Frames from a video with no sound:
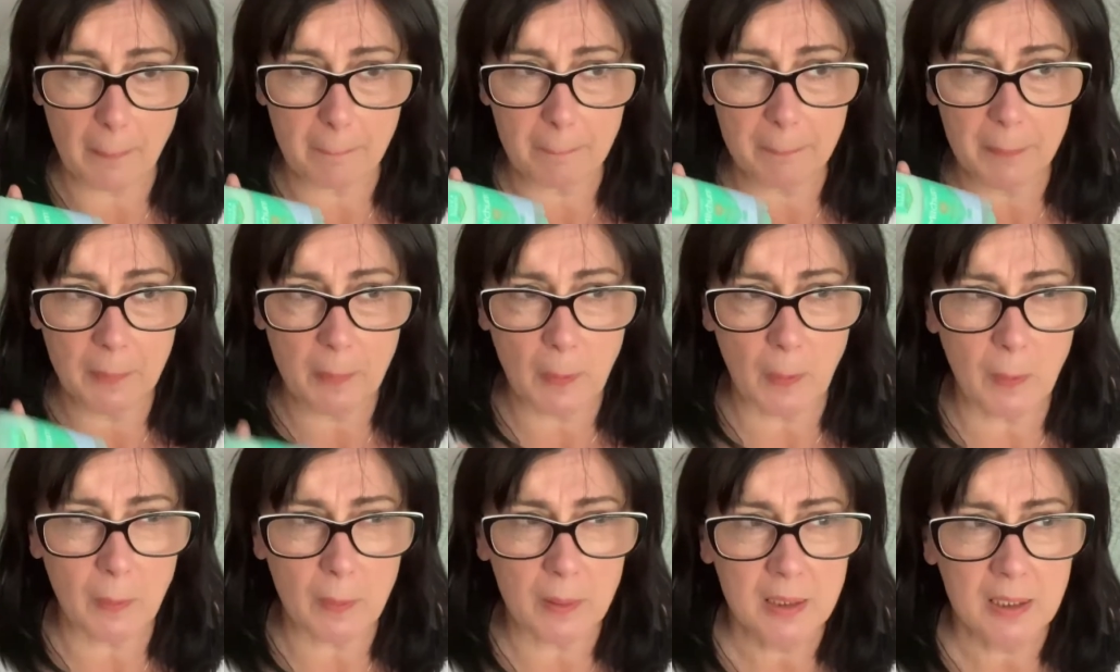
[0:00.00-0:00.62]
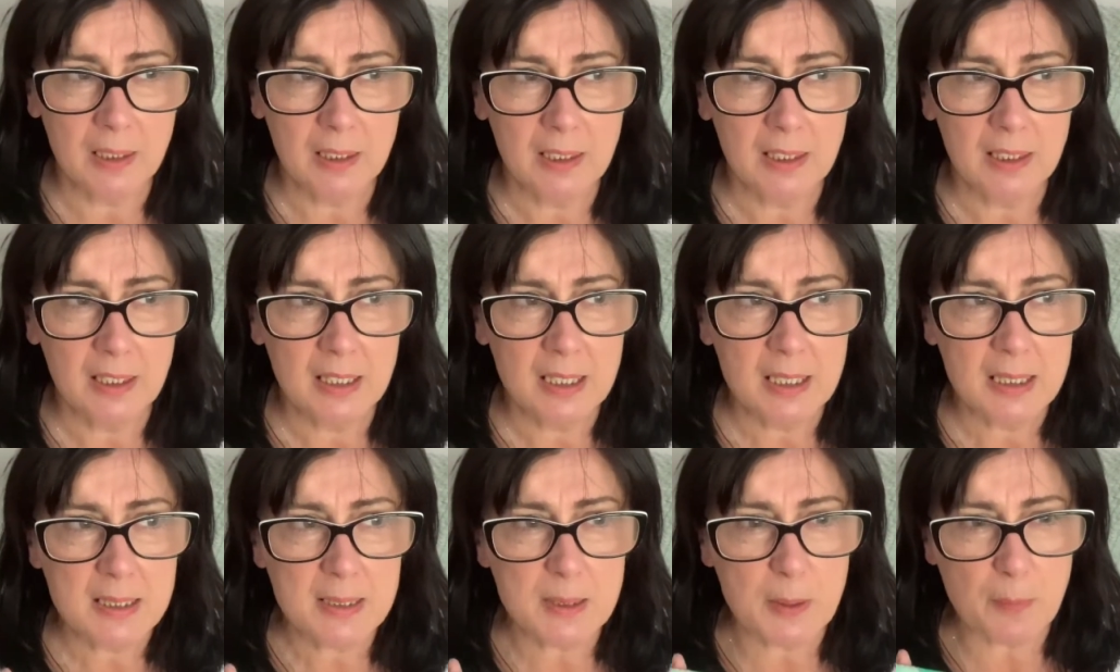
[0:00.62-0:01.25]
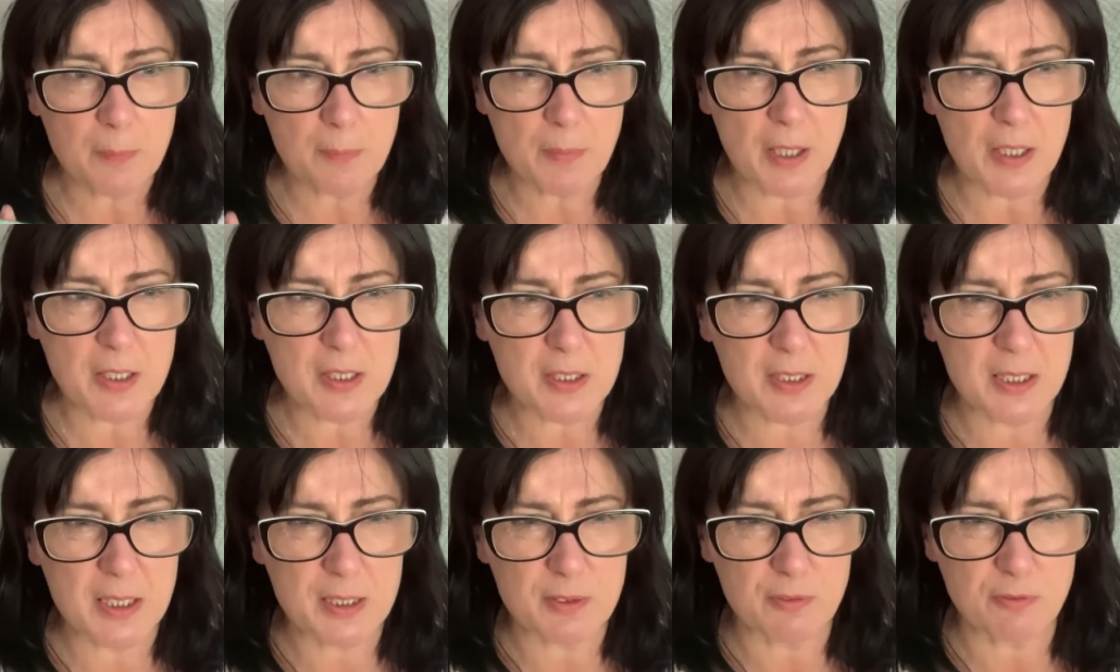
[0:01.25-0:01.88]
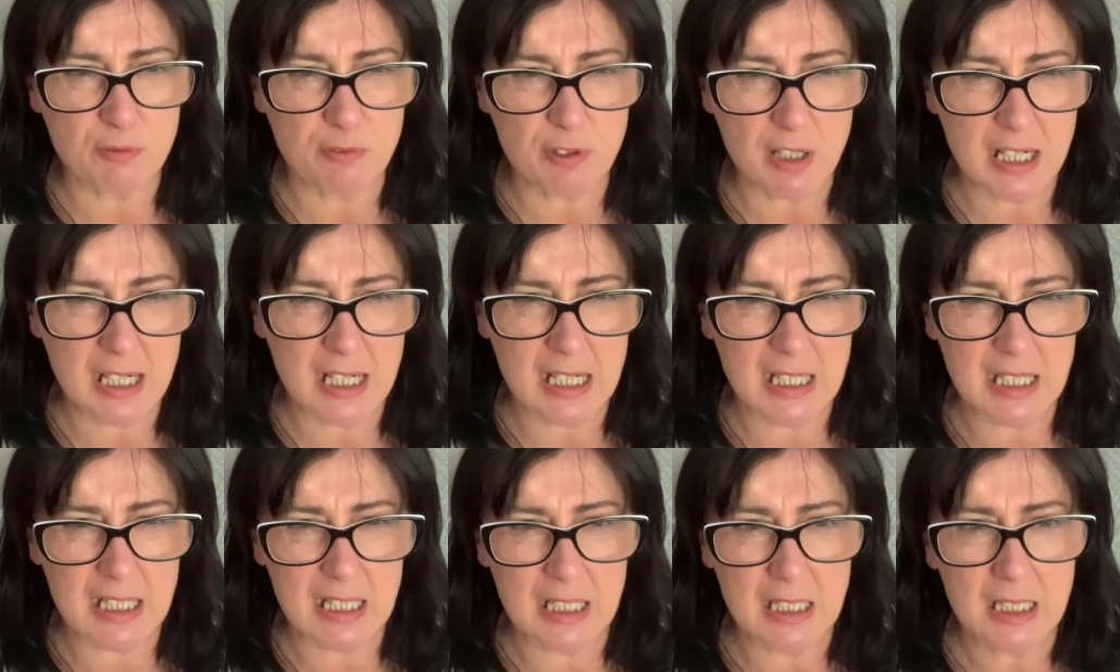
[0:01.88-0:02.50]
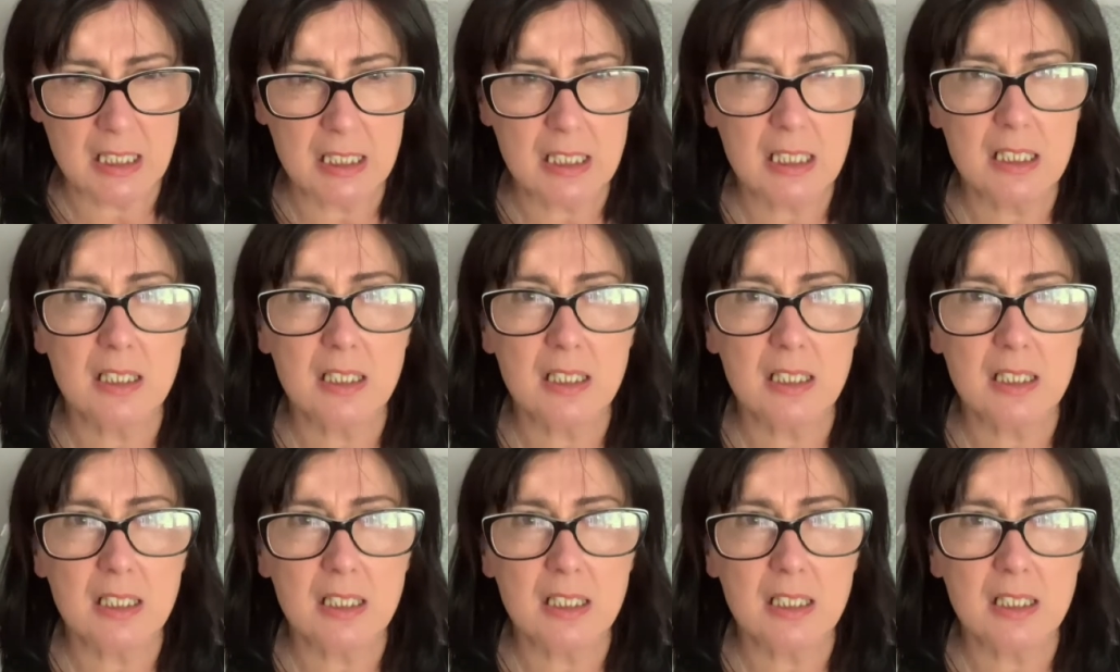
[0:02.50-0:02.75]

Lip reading: not so much that it's really,